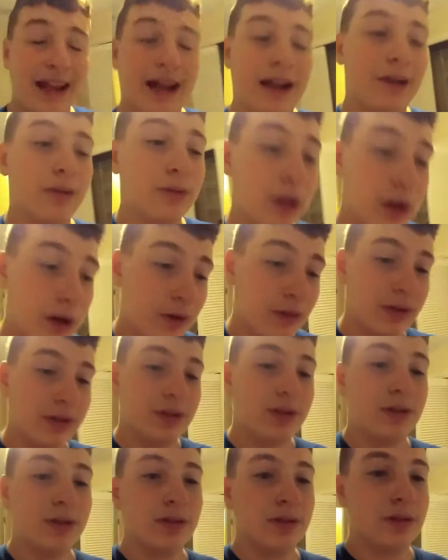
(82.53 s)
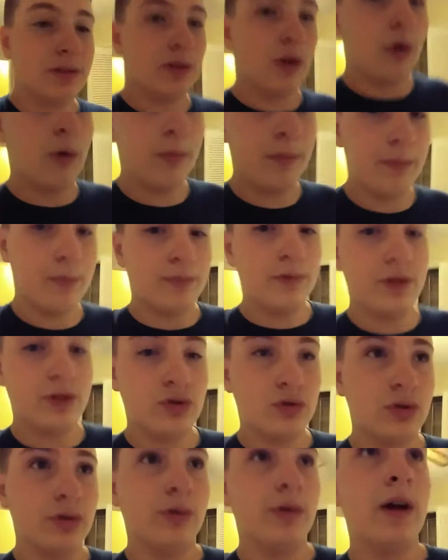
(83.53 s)
I don't know. Just hope it's
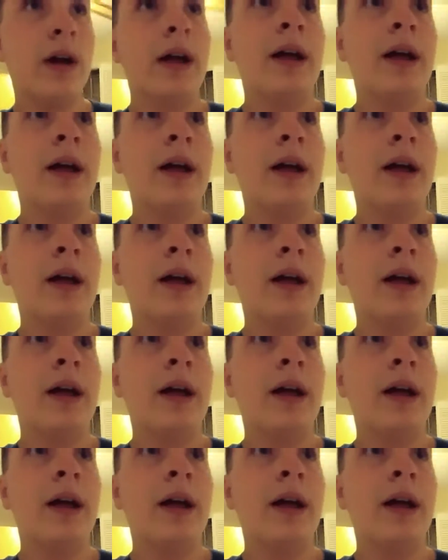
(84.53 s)
true.